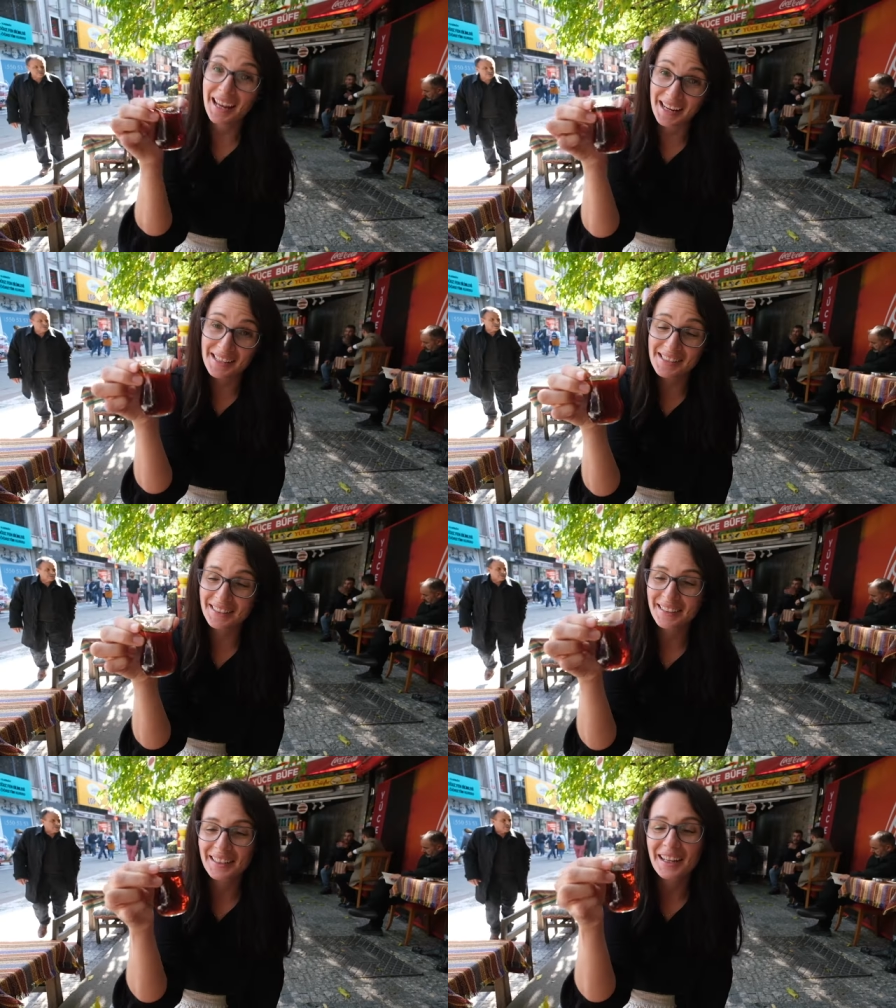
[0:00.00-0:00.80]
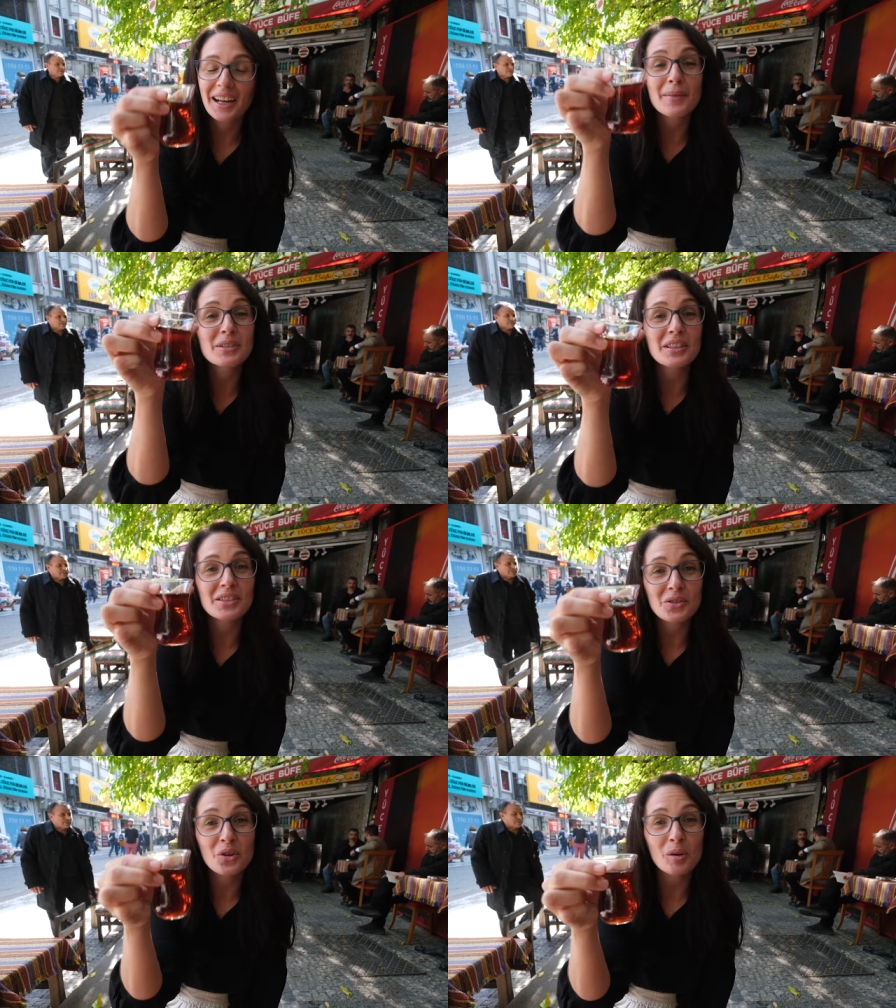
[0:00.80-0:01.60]
And comes in
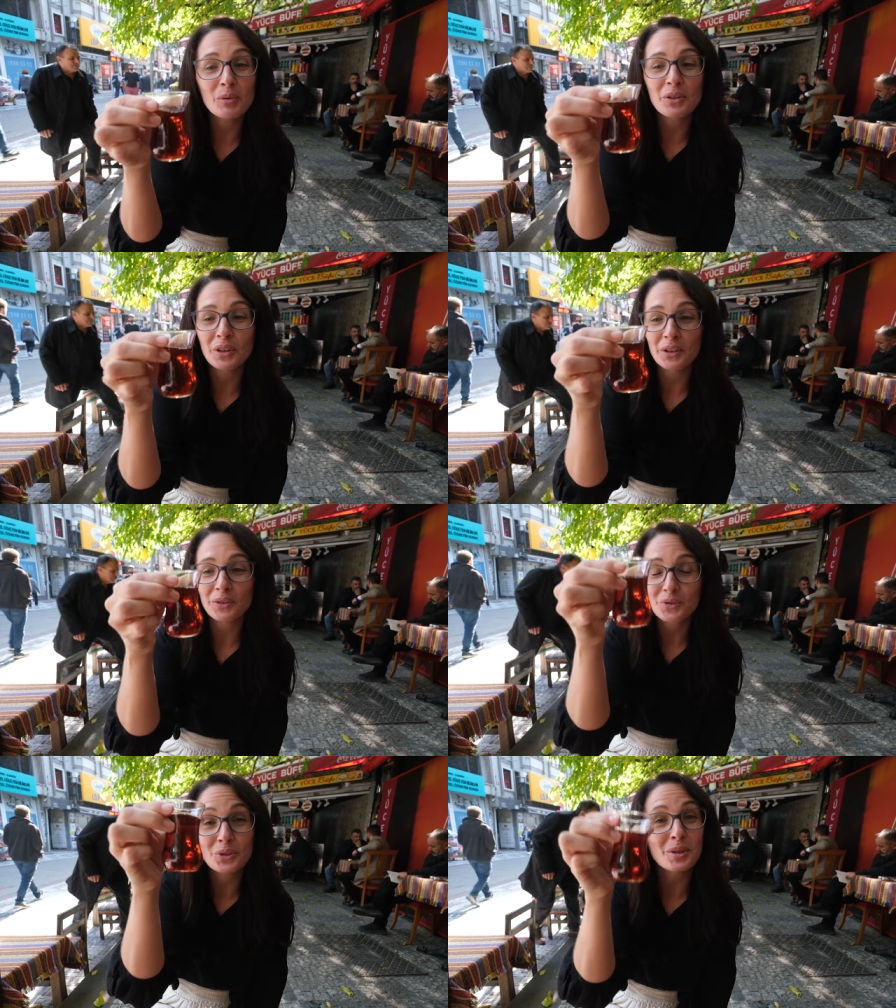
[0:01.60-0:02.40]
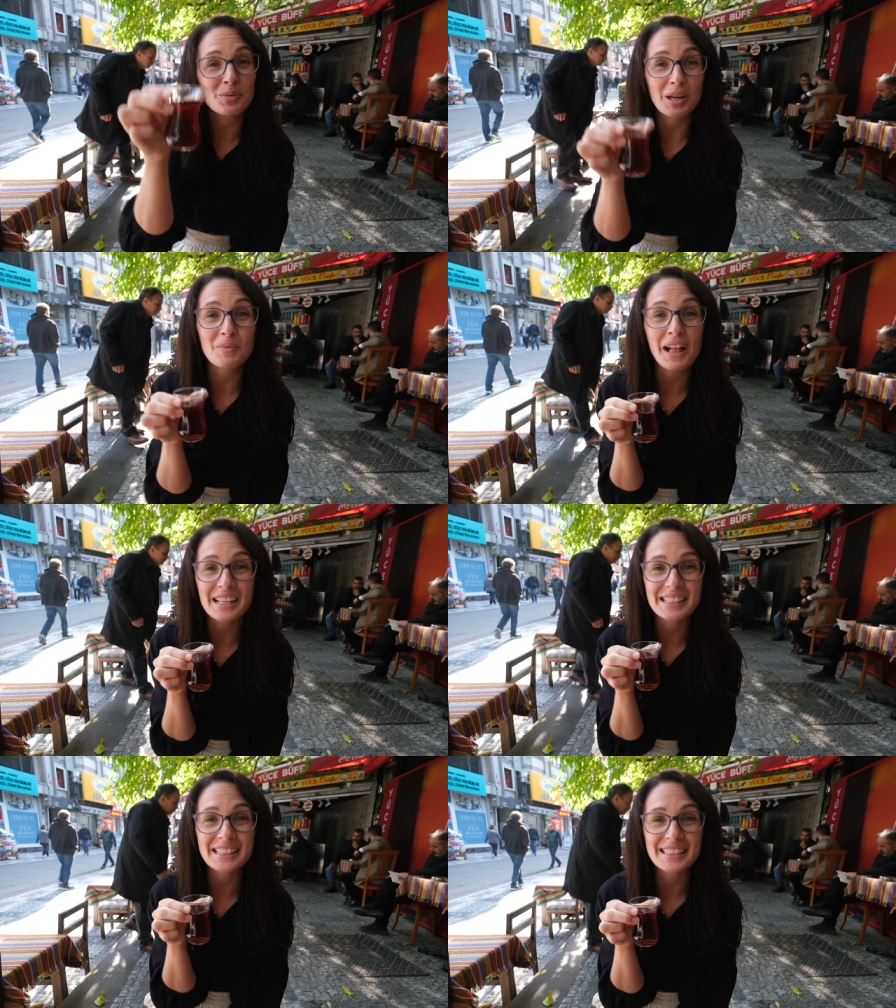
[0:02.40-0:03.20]
these adorable little tulip-shaped
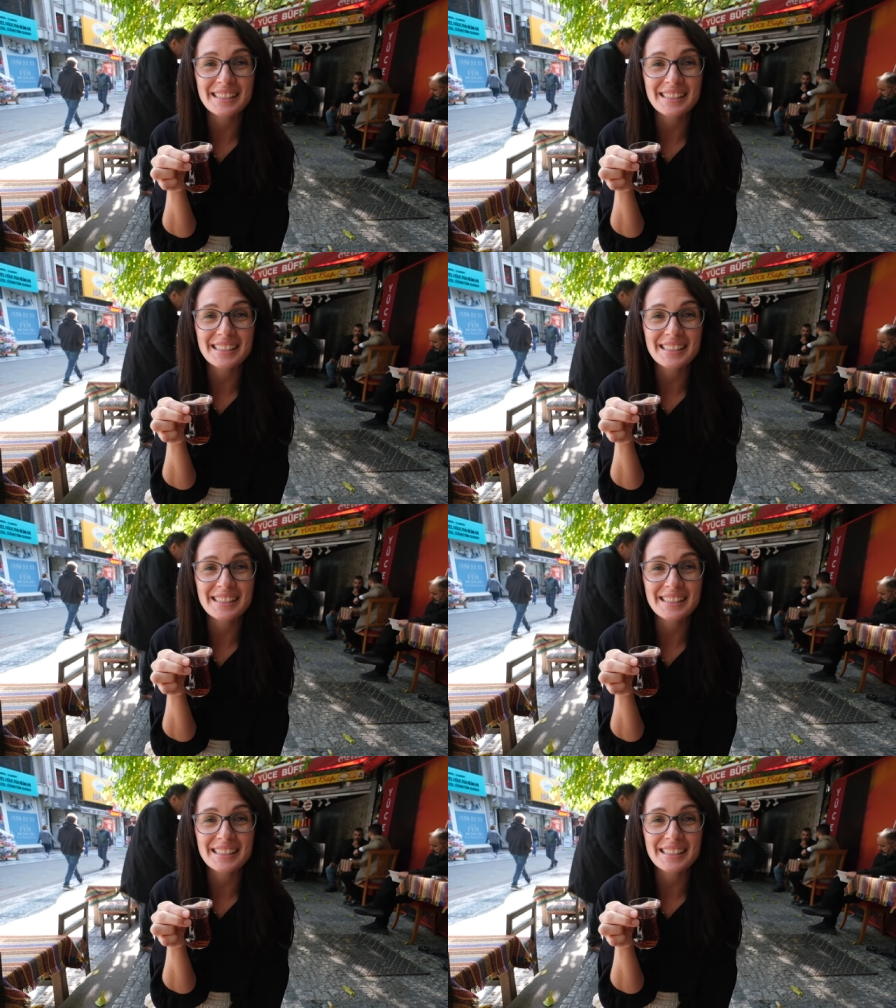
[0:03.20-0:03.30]
glasses.